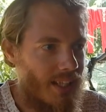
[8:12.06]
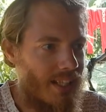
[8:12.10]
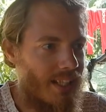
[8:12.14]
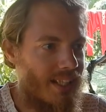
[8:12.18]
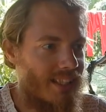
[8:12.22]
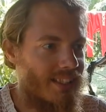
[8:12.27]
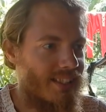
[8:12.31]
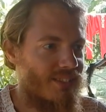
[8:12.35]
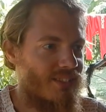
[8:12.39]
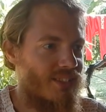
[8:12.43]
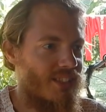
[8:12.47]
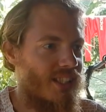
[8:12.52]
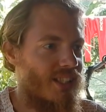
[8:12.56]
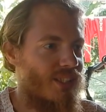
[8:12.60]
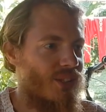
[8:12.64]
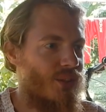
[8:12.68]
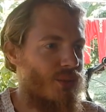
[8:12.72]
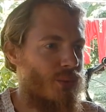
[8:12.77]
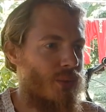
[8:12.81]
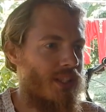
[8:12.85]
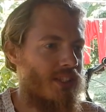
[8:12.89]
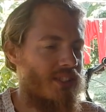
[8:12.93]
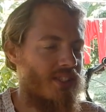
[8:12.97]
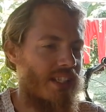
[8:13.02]
That's a really
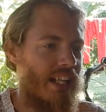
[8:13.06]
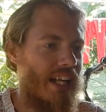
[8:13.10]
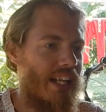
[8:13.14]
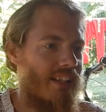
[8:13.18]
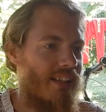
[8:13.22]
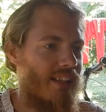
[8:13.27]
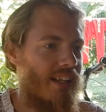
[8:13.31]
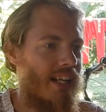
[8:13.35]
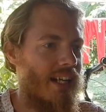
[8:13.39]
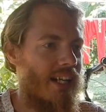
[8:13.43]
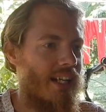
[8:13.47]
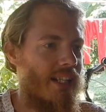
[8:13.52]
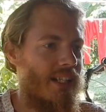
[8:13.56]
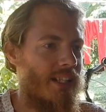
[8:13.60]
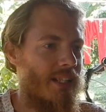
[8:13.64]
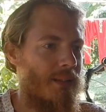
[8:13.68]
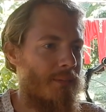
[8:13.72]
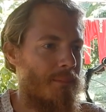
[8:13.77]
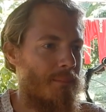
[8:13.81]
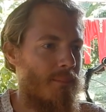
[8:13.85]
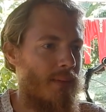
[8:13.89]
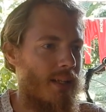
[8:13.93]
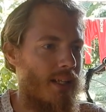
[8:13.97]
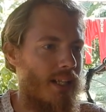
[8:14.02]
good question.
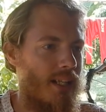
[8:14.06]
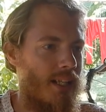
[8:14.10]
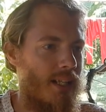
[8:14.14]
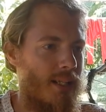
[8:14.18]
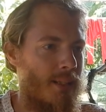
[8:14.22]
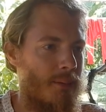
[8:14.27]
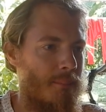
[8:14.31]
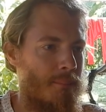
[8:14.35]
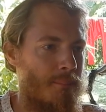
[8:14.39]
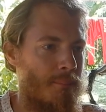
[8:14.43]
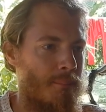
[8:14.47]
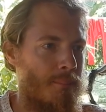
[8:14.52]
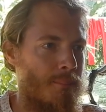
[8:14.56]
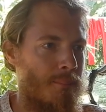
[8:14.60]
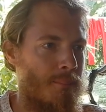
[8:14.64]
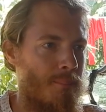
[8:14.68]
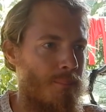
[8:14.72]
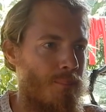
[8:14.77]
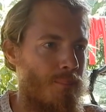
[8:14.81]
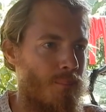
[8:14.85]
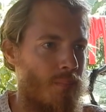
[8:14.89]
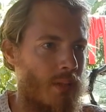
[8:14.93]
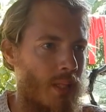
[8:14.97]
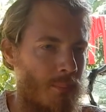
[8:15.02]

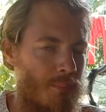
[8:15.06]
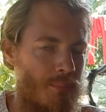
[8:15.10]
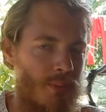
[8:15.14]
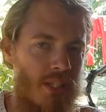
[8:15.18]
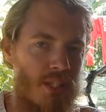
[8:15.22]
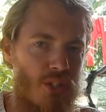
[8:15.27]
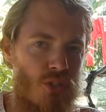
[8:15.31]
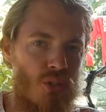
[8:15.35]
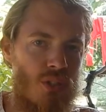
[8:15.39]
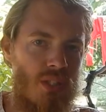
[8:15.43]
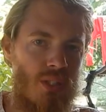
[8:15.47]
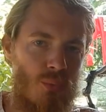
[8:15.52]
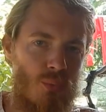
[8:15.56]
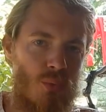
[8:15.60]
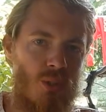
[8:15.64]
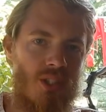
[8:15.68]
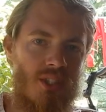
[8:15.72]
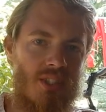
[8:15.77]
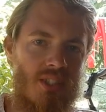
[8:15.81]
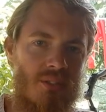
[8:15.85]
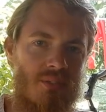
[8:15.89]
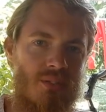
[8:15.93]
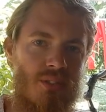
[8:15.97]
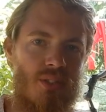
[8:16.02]
I'm pretty sure it
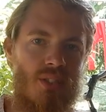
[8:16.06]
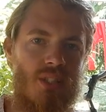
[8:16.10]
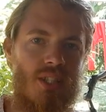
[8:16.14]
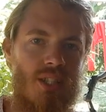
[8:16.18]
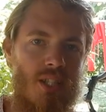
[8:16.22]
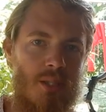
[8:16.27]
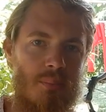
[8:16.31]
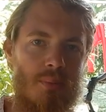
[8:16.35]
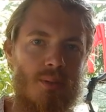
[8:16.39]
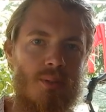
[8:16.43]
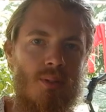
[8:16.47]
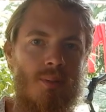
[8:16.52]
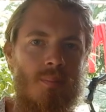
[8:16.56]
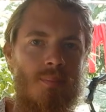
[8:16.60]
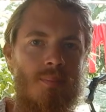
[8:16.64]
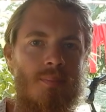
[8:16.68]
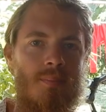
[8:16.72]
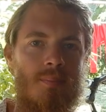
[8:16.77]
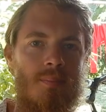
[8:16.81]
works if you're a couple.